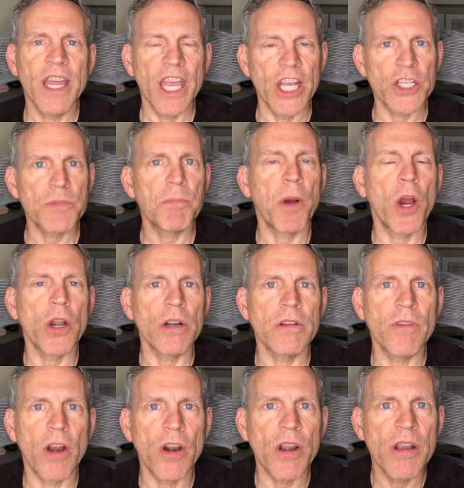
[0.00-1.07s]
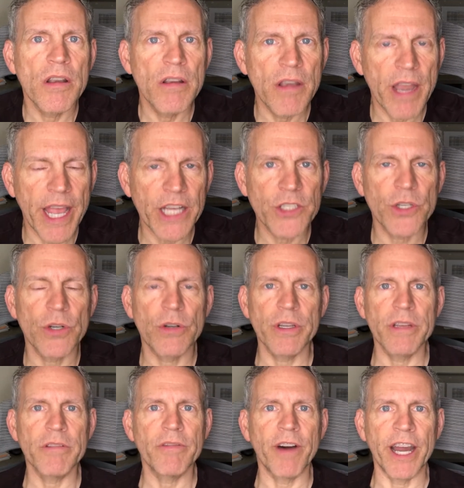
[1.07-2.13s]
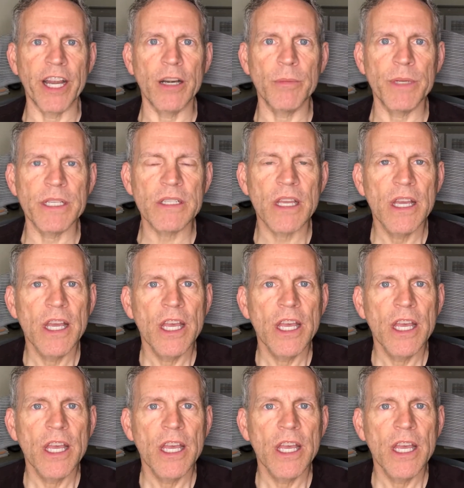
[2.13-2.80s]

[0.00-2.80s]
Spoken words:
It's part of our natural environment.